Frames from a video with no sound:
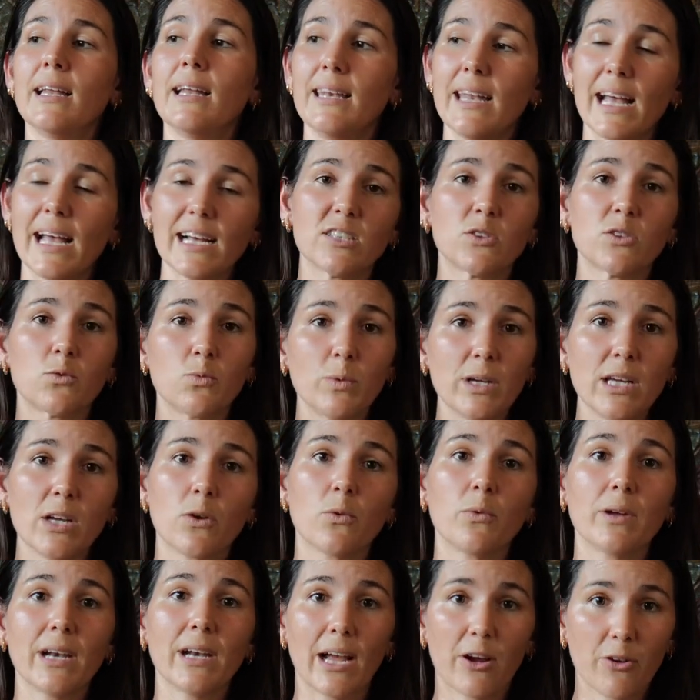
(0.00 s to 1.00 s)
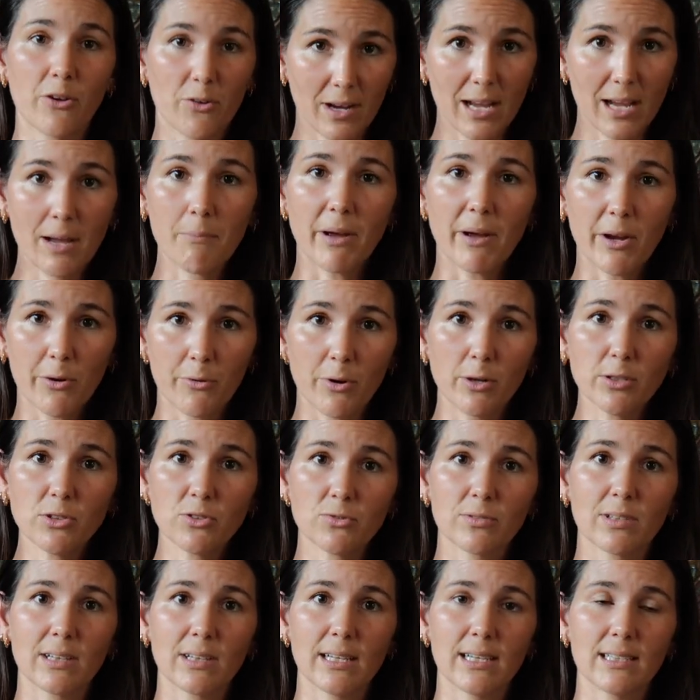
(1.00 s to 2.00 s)
Next week, when I create my
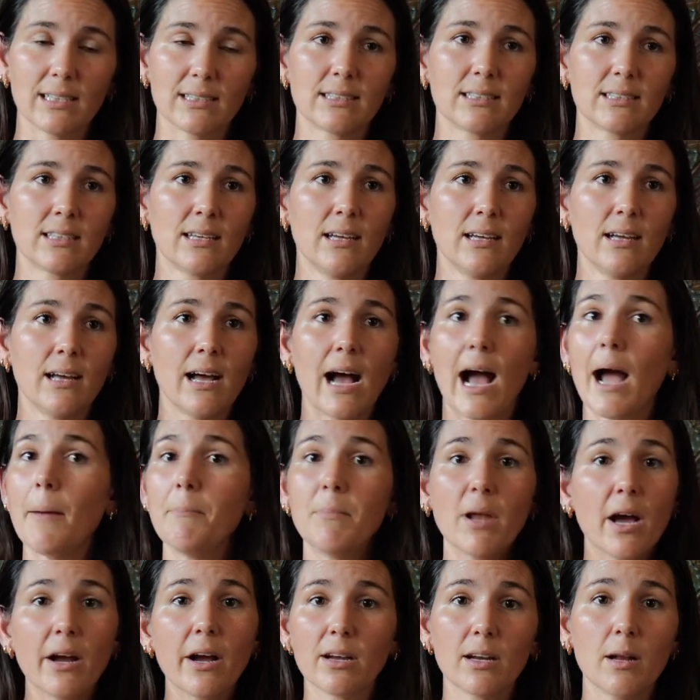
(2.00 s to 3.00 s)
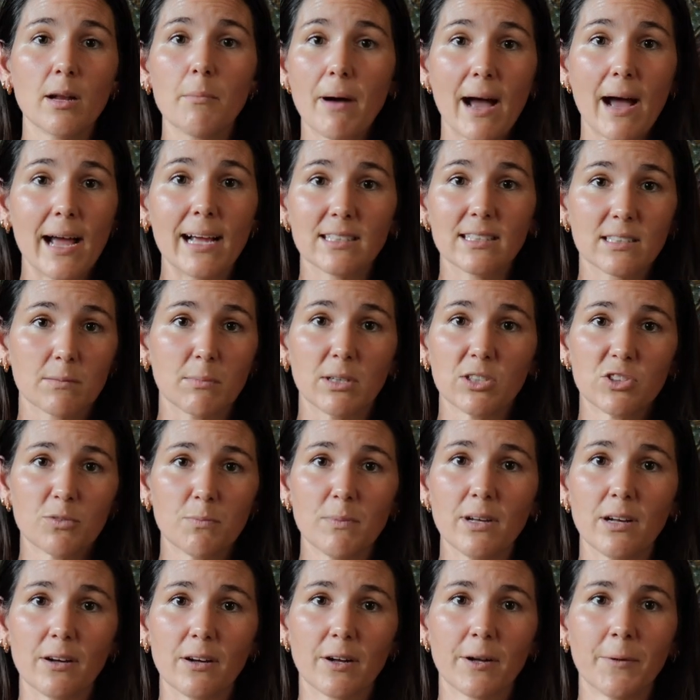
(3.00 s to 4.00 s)
grocery list, I'm not gonna buy as much
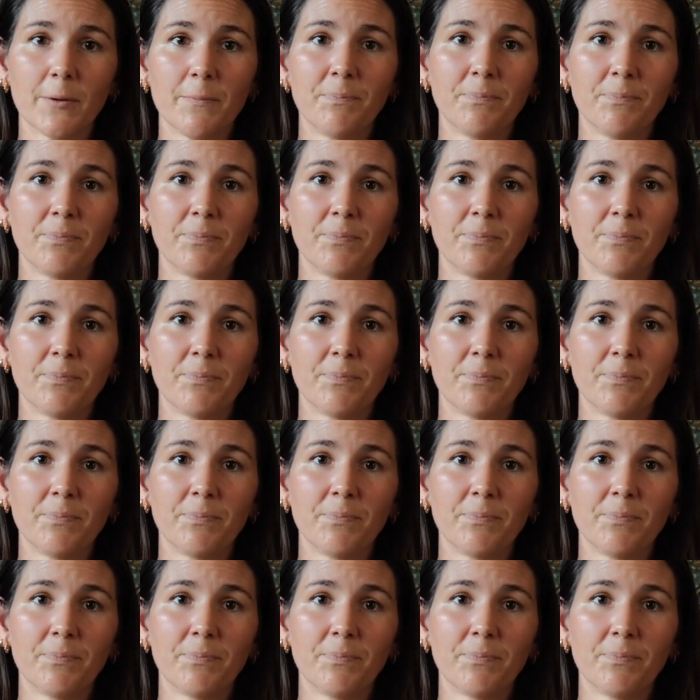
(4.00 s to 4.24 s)
milk.